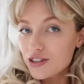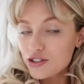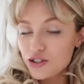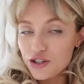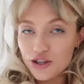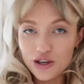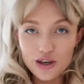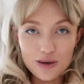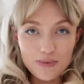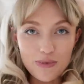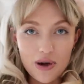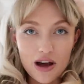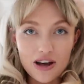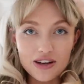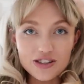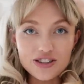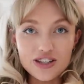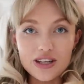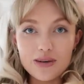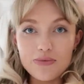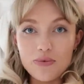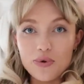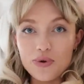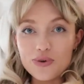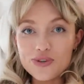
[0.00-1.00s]
too much.
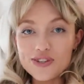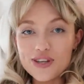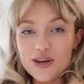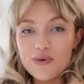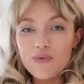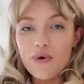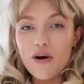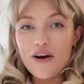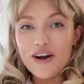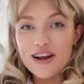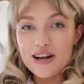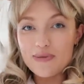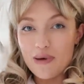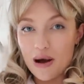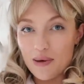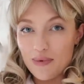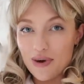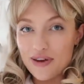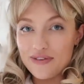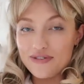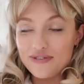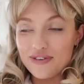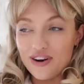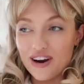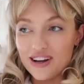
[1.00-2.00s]
And I'm also worried about
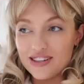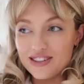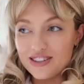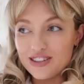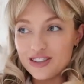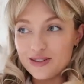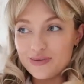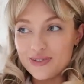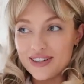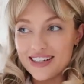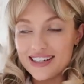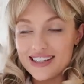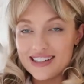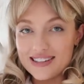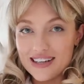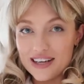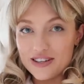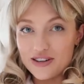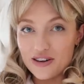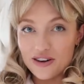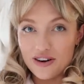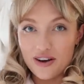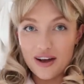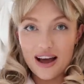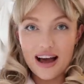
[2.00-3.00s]
my fringe because I
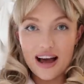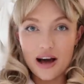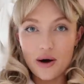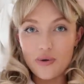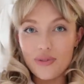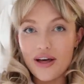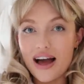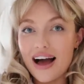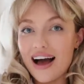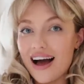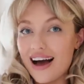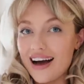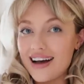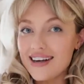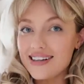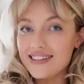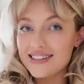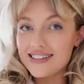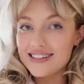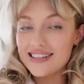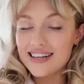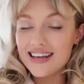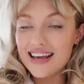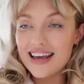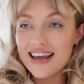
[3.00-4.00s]
don't know how the
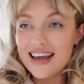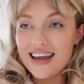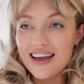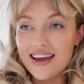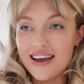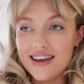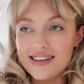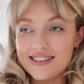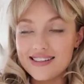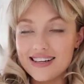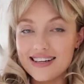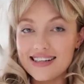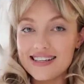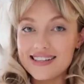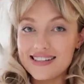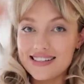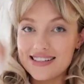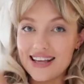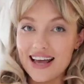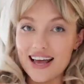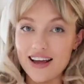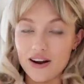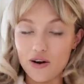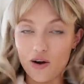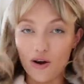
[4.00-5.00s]
hat is gonna
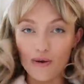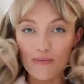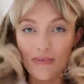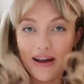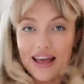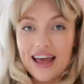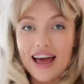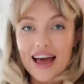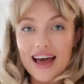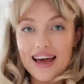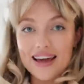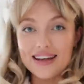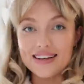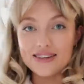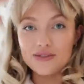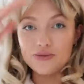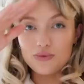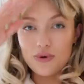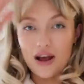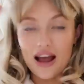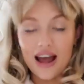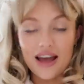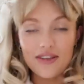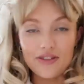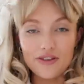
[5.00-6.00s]
sit on my head
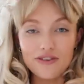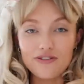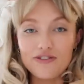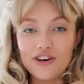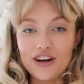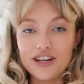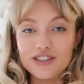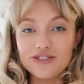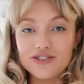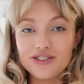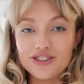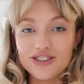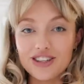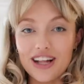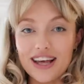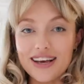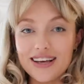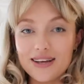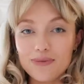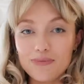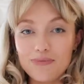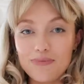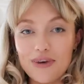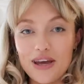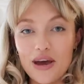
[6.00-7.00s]
and the fringe
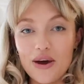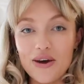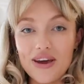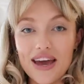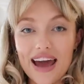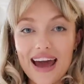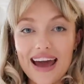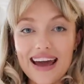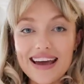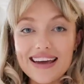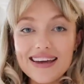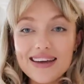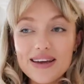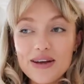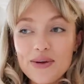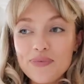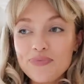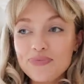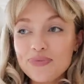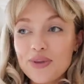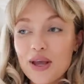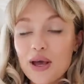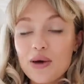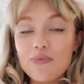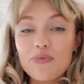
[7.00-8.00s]
like be okay
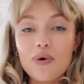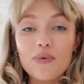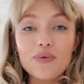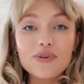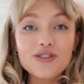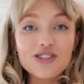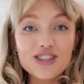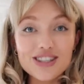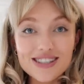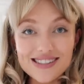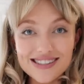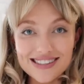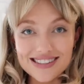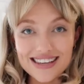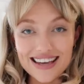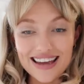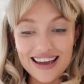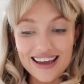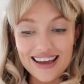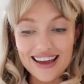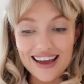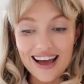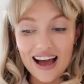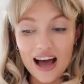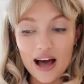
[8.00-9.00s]
but we'll just
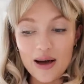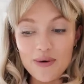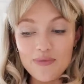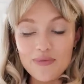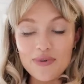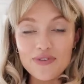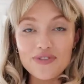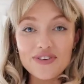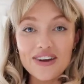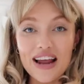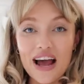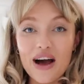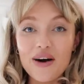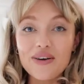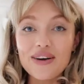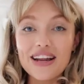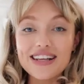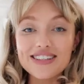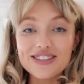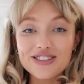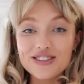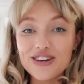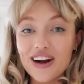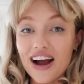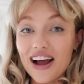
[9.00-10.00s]
see. Um, but for now,
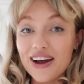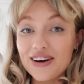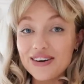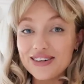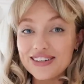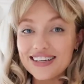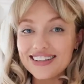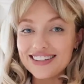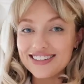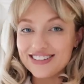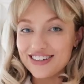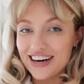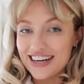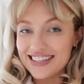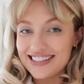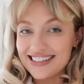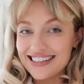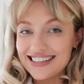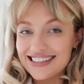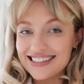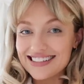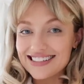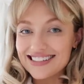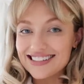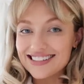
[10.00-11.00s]
let's try on the
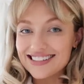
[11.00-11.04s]
dresses.